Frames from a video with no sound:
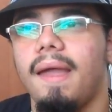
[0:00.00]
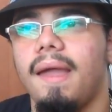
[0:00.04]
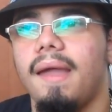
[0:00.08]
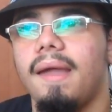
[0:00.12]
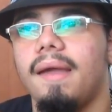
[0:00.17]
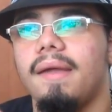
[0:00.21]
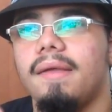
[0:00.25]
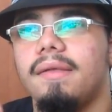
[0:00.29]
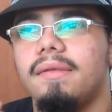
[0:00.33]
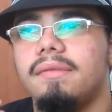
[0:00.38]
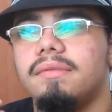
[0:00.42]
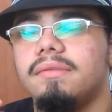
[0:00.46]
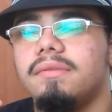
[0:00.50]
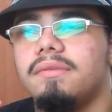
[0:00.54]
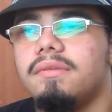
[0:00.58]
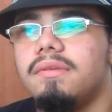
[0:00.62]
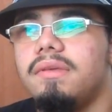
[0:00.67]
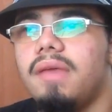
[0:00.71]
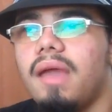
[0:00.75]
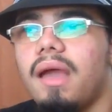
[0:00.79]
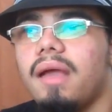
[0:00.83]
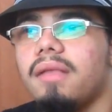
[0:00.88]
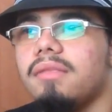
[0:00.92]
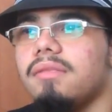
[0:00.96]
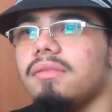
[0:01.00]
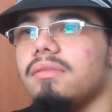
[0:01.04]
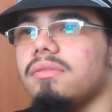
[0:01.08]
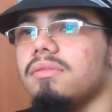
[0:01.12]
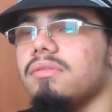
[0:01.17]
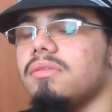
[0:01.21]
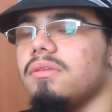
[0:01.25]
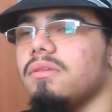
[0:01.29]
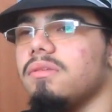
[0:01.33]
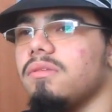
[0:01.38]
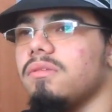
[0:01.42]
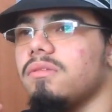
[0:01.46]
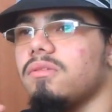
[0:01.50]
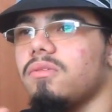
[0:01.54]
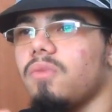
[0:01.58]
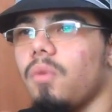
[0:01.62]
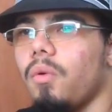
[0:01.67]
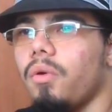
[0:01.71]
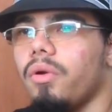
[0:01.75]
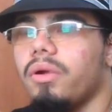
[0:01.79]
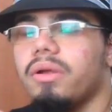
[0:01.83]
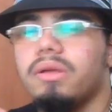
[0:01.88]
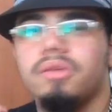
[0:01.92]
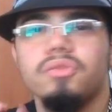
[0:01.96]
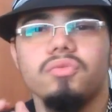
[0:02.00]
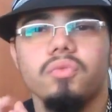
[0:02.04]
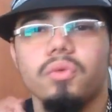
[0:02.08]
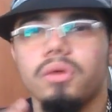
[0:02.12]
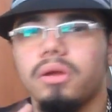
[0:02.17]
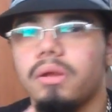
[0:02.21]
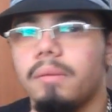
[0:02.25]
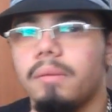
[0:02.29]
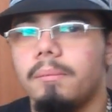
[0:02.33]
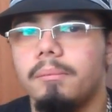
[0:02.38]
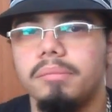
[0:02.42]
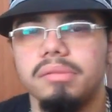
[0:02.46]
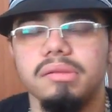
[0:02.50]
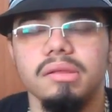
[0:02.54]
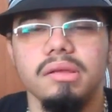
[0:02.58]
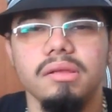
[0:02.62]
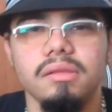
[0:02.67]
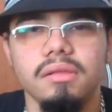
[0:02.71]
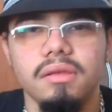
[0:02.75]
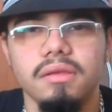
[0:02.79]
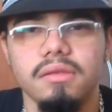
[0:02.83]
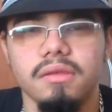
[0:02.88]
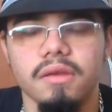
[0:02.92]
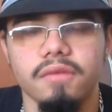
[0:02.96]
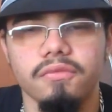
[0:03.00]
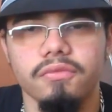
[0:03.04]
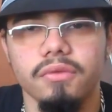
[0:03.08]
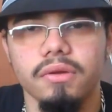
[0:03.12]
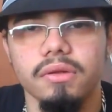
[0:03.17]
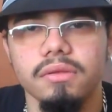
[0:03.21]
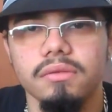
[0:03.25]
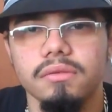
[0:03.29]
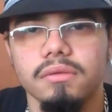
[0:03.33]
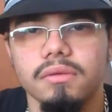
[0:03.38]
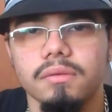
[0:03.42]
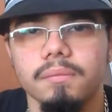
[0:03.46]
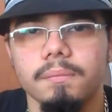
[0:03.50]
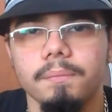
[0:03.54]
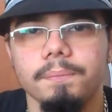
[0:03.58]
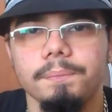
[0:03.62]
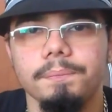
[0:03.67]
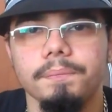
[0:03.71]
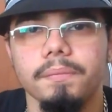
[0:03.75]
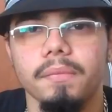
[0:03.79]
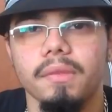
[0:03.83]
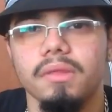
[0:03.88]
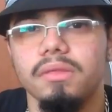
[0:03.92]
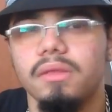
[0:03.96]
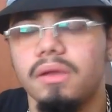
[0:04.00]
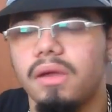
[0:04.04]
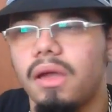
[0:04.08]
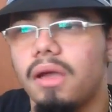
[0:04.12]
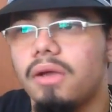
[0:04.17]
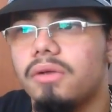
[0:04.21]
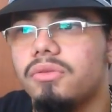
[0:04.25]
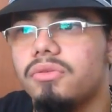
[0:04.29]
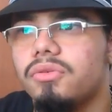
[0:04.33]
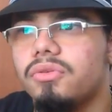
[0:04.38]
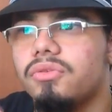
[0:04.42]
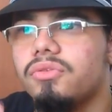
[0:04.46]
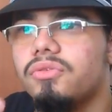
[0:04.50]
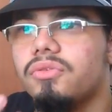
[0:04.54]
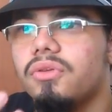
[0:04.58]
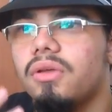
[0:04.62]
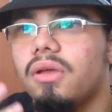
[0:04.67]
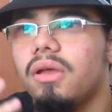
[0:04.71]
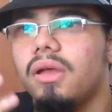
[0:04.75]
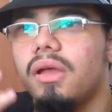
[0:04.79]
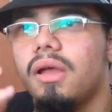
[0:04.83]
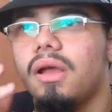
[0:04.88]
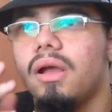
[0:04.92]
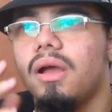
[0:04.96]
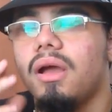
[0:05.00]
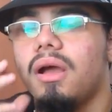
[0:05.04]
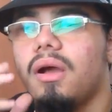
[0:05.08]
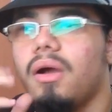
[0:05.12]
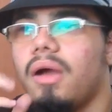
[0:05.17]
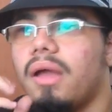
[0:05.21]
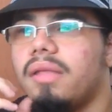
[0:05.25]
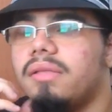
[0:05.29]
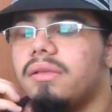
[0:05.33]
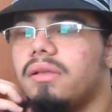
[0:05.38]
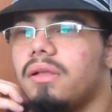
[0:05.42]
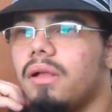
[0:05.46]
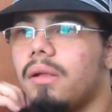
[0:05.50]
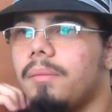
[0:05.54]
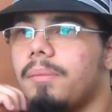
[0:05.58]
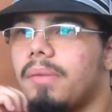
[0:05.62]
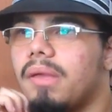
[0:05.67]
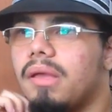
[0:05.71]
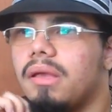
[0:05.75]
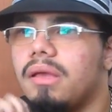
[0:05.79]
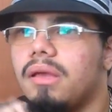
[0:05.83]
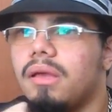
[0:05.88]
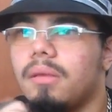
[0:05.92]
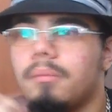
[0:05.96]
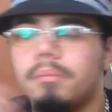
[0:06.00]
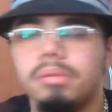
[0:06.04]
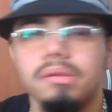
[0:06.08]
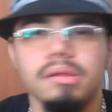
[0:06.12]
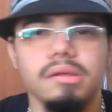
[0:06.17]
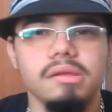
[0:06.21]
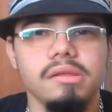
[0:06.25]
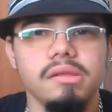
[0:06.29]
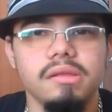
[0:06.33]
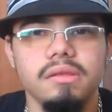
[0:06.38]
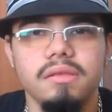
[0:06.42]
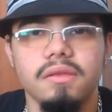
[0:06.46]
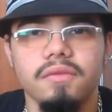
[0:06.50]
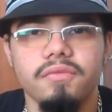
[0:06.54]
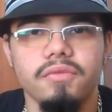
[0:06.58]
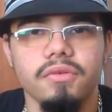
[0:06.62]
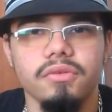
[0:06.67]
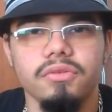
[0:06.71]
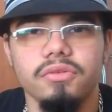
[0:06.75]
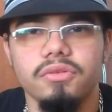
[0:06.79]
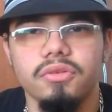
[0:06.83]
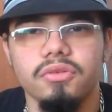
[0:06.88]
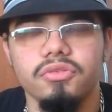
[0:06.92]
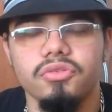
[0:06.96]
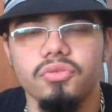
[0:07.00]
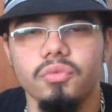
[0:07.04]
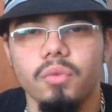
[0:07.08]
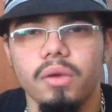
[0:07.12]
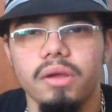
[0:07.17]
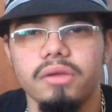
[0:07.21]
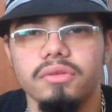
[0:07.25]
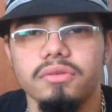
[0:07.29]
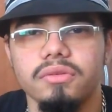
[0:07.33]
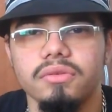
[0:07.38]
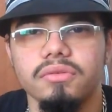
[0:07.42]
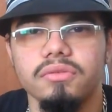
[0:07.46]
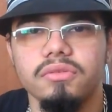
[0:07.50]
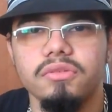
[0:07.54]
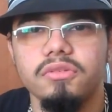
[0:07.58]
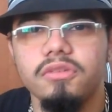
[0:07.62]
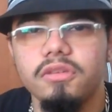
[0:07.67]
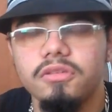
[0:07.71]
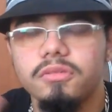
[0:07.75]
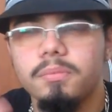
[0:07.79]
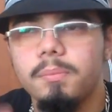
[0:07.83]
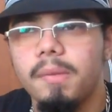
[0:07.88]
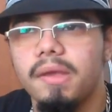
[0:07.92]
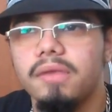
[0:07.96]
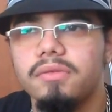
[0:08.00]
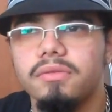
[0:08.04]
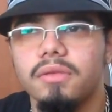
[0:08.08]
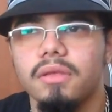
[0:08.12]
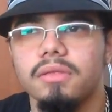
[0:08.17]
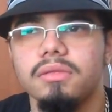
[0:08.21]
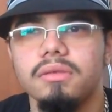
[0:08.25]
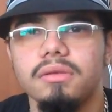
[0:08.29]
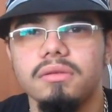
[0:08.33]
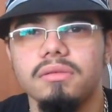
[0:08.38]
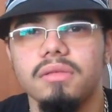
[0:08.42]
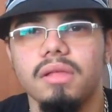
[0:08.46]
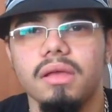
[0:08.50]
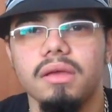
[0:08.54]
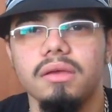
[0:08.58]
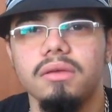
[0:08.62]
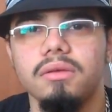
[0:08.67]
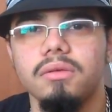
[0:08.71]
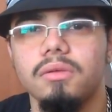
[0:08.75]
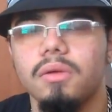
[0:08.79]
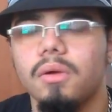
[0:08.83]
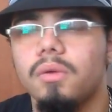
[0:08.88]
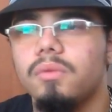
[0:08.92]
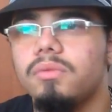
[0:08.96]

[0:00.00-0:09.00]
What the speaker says: and yet the stories were completely different. The characters ended up in completely different situations, just based on these, like,